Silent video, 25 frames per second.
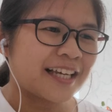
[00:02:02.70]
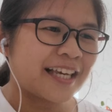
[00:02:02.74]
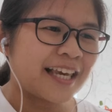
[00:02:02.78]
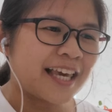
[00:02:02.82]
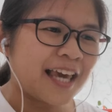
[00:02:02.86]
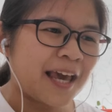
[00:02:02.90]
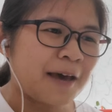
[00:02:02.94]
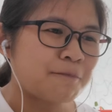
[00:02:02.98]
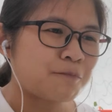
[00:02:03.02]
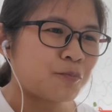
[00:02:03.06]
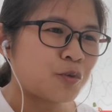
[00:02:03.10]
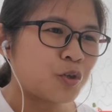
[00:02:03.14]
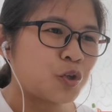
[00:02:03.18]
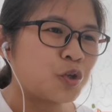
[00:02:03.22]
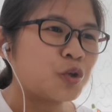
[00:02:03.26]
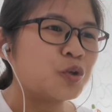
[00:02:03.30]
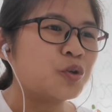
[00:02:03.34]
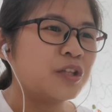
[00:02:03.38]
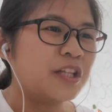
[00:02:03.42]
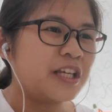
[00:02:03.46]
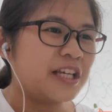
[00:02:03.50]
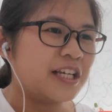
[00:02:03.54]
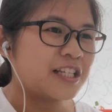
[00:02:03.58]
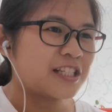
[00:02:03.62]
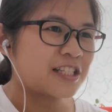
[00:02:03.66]
gap to
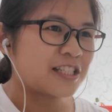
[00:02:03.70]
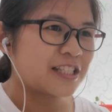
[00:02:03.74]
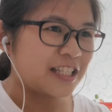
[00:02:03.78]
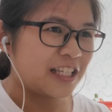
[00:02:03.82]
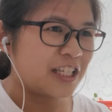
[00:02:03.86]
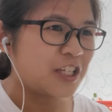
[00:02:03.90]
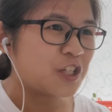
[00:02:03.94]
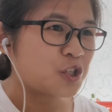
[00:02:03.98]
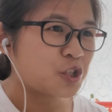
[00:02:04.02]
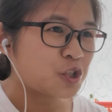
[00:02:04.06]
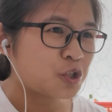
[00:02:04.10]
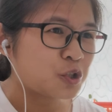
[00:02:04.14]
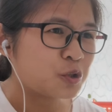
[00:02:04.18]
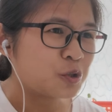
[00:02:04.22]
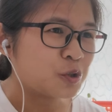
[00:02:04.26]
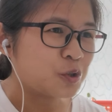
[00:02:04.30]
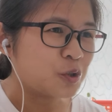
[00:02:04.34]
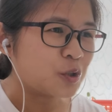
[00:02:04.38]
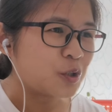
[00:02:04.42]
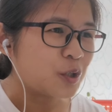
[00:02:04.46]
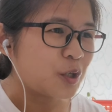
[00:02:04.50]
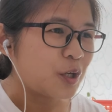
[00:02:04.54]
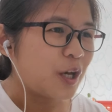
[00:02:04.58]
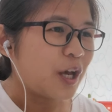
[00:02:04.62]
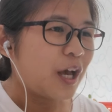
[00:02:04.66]
this
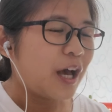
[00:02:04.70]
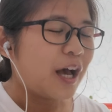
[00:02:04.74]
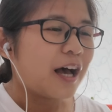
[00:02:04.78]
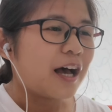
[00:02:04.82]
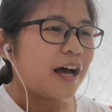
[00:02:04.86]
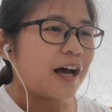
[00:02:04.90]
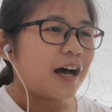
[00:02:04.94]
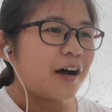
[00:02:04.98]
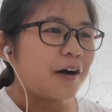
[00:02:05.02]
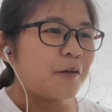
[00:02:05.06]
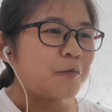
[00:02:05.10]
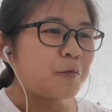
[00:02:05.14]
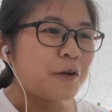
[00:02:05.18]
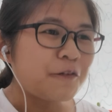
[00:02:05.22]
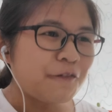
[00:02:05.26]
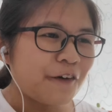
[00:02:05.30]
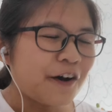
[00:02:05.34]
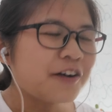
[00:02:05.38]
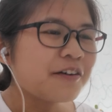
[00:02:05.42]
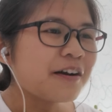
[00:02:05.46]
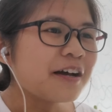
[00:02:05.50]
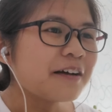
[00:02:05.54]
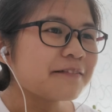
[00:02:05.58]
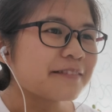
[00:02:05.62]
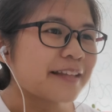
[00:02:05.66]
issue? We
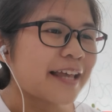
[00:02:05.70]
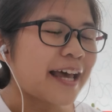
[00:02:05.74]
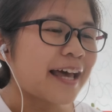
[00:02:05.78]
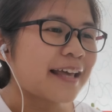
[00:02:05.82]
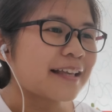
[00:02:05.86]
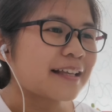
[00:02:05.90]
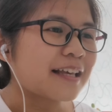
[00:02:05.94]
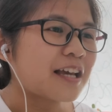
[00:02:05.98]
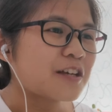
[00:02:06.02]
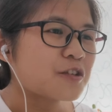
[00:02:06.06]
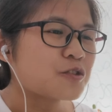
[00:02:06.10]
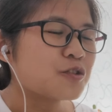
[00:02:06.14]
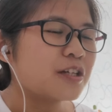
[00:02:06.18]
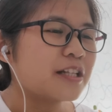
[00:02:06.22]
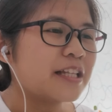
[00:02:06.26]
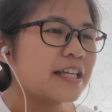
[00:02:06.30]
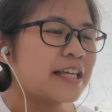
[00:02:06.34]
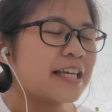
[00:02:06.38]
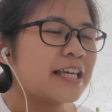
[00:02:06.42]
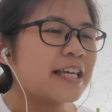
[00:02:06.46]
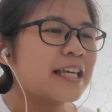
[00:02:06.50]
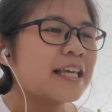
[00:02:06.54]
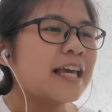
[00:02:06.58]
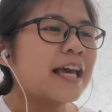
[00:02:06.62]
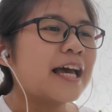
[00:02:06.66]
found out that
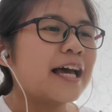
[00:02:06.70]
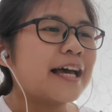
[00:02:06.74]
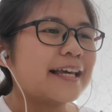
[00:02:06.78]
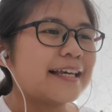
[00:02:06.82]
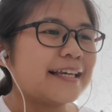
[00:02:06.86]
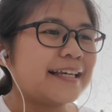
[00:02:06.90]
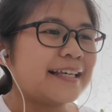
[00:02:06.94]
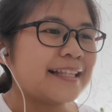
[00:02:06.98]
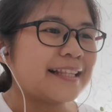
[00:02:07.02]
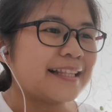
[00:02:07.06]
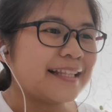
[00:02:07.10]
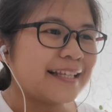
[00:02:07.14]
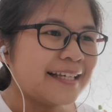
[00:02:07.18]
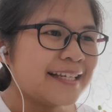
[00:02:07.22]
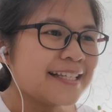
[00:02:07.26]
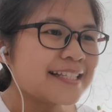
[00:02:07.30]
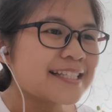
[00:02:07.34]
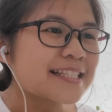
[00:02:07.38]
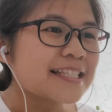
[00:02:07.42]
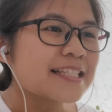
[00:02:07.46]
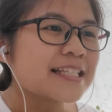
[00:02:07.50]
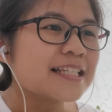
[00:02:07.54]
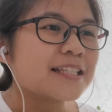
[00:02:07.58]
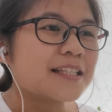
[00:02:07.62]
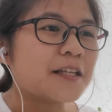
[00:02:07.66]
actually it
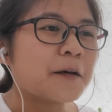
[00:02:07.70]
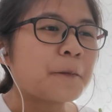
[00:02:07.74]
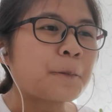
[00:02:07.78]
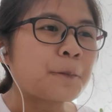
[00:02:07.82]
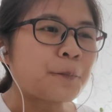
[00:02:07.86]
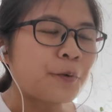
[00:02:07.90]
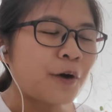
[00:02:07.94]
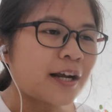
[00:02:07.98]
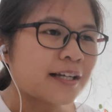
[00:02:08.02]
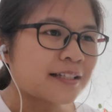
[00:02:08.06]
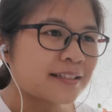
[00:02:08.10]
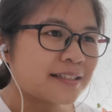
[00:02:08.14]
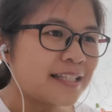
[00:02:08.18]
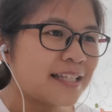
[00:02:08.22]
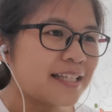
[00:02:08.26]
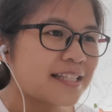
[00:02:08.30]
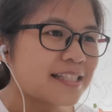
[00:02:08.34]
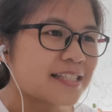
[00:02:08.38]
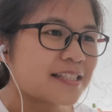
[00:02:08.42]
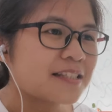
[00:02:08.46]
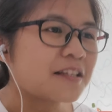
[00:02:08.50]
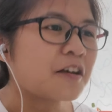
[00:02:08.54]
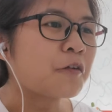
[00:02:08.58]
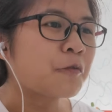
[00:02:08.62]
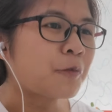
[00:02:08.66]
is the
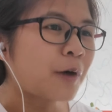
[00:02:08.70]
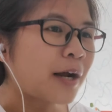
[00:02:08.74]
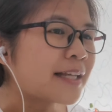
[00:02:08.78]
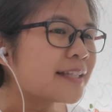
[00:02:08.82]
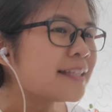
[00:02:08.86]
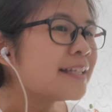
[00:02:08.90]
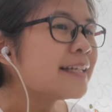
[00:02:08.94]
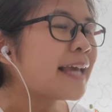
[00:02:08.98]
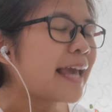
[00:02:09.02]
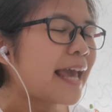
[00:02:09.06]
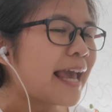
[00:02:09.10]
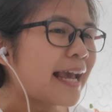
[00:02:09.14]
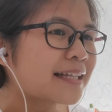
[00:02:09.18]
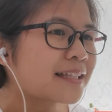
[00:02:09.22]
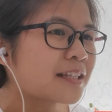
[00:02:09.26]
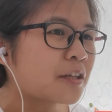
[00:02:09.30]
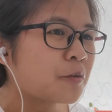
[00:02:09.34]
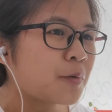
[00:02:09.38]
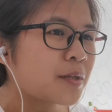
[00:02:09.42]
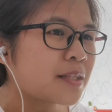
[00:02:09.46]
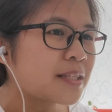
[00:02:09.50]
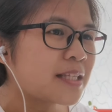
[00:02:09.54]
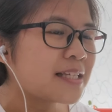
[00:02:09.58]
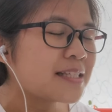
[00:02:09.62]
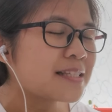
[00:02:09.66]
practice, the writing
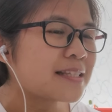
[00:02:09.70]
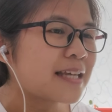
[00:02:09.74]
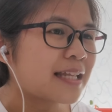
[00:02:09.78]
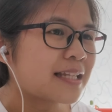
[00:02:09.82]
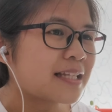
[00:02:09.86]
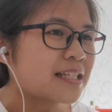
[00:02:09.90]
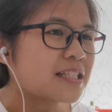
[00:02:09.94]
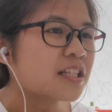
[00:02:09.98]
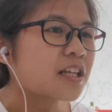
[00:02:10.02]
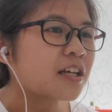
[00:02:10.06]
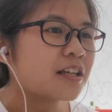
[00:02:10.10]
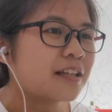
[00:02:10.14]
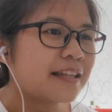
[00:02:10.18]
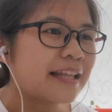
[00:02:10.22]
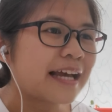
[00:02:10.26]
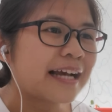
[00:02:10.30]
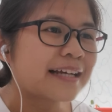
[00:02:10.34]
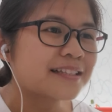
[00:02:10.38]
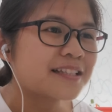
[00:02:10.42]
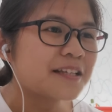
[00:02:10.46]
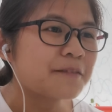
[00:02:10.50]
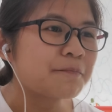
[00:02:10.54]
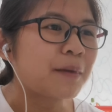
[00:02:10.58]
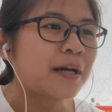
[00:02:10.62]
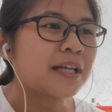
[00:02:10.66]
activities that is
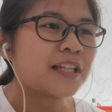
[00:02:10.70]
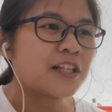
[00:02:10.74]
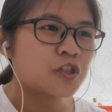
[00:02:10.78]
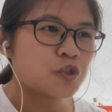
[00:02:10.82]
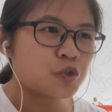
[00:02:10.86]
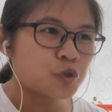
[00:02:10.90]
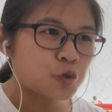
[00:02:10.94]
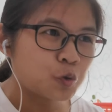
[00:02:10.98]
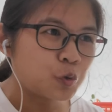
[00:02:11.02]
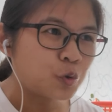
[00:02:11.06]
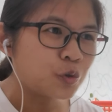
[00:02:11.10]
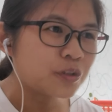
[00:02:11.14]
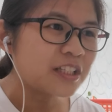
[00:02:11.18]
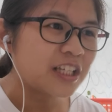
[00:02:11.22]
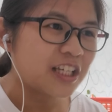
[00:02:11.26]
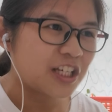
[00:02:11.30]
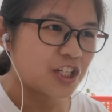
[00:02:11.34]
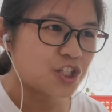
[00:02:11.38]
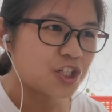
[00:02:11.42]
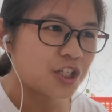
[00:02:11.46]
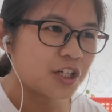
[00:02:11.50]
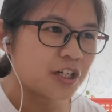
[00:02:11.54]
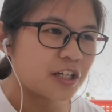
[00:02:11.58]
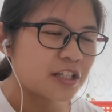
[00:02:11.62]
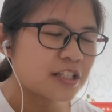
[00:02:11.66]
conducted by the school
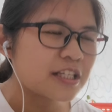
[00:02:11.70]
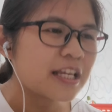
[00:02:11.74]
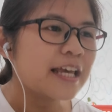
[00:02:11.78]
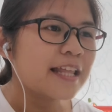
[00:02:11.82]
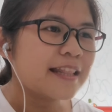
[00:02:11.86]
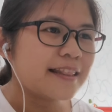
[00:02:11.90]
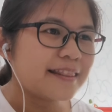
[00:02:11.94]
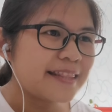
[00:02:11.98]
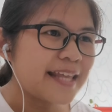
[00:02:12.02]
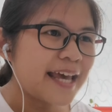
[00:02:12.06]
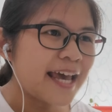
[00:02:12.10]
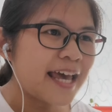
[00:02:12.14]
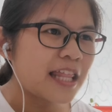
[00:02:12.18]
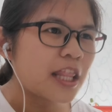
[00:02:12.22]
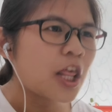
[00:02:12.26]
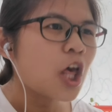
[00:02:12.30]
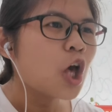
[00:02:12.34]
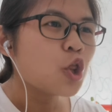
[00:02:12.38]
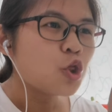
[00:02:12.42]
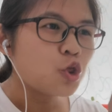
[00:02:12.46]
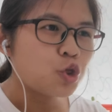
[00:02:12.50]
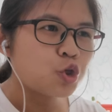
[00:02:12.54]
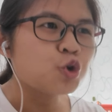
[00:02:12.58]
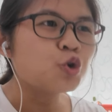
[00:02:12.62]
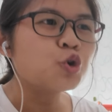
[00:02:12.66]
teachers
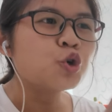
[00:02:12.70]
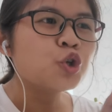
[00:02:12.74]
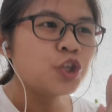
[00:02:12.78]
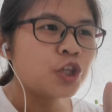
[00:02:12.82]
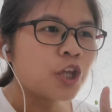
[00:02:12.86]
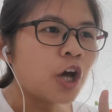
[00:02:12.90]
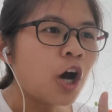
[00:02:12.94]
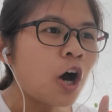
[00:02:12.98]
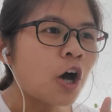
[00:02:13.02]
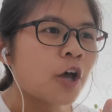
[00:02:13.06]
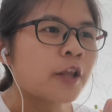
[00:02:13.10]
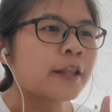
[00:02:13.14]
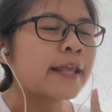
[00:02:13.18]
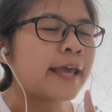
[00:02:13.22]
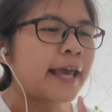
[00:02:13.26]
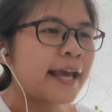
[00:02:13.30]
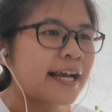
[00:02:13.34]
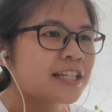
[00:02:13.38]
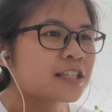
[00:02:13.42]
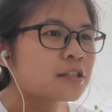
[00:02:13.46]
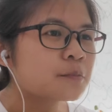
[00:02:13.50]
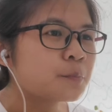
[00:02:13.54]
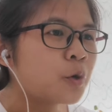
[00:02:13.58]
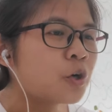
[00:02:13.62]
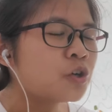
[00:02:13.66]
that do not
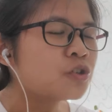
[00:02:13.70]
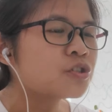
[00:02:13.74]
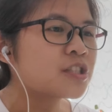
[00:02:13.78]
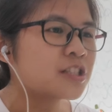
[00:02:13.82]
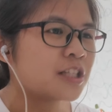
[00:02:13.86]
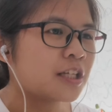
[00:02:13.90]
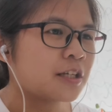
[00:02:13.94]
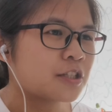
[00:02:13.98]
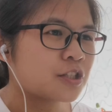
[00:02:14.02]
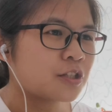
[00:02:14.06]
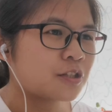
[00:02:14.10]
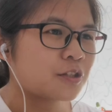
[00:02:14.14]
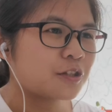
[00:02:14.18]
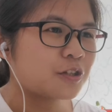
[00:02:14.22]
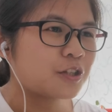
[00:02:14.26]
expose the